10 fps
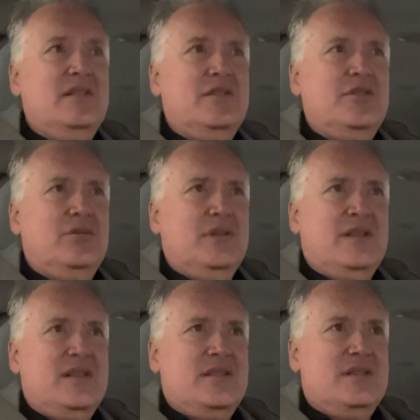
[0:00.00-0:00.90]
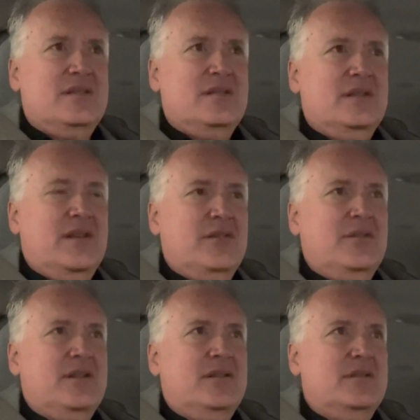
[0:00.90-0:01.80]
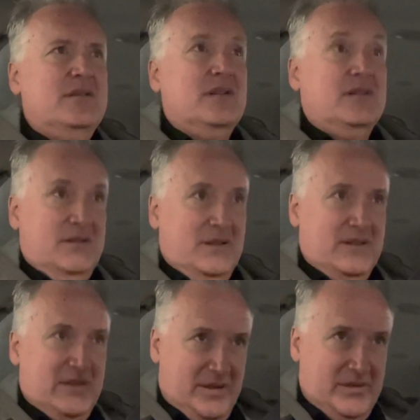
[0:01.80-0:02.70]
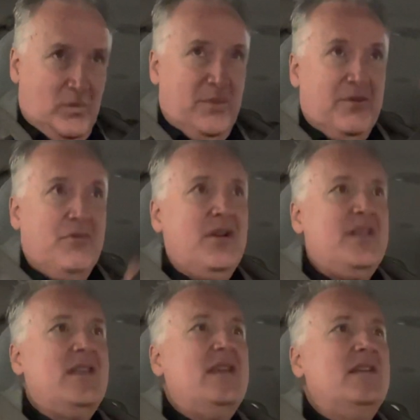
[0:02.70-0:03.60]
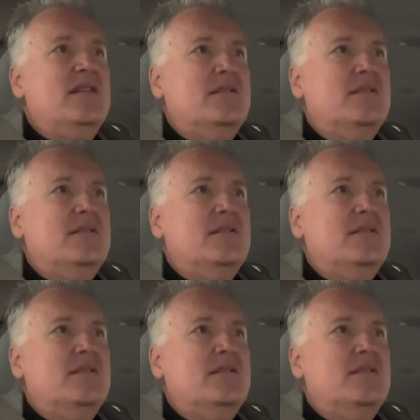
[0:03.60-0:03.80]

Surely there's, and I can see there's a woman right there